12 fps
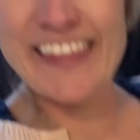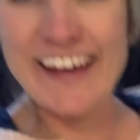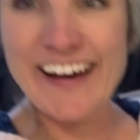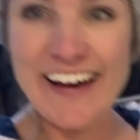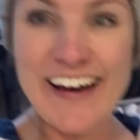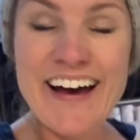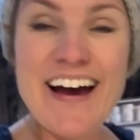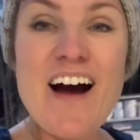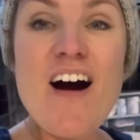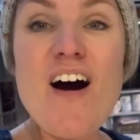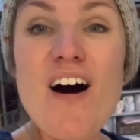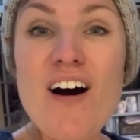
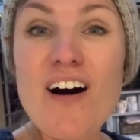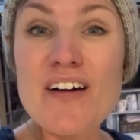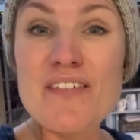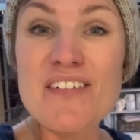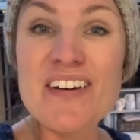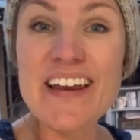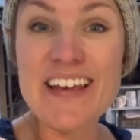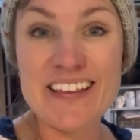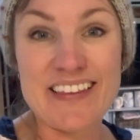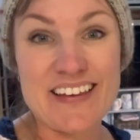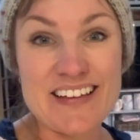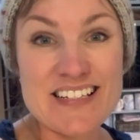I will link
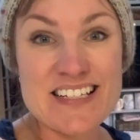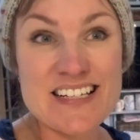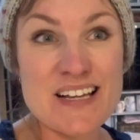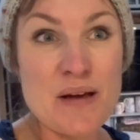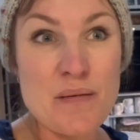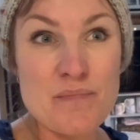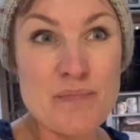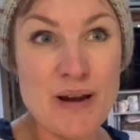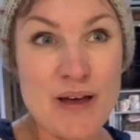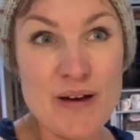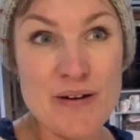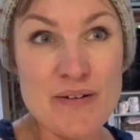this
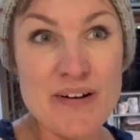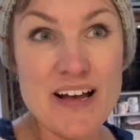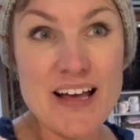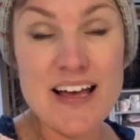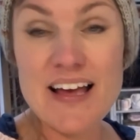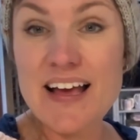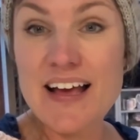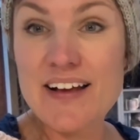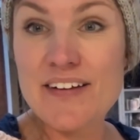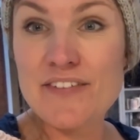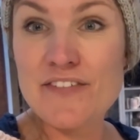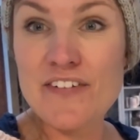below.
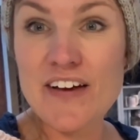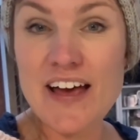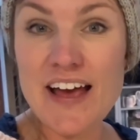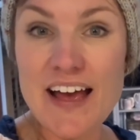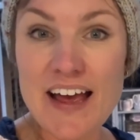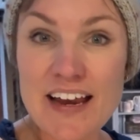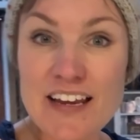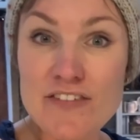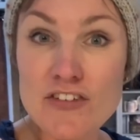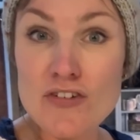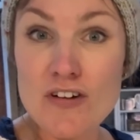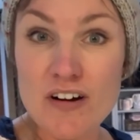But any of
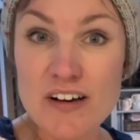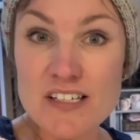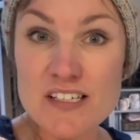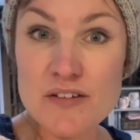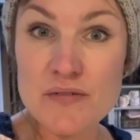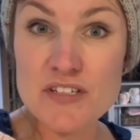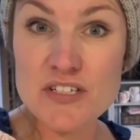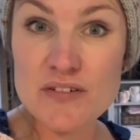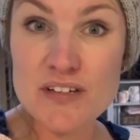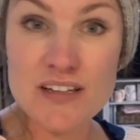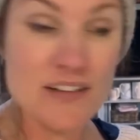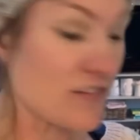you guys who are
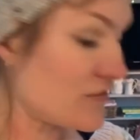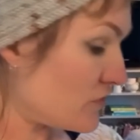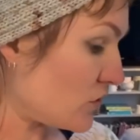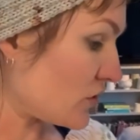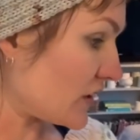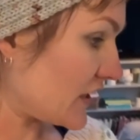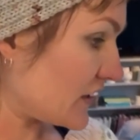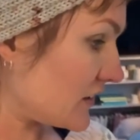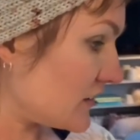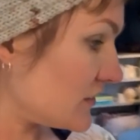doing vlogging,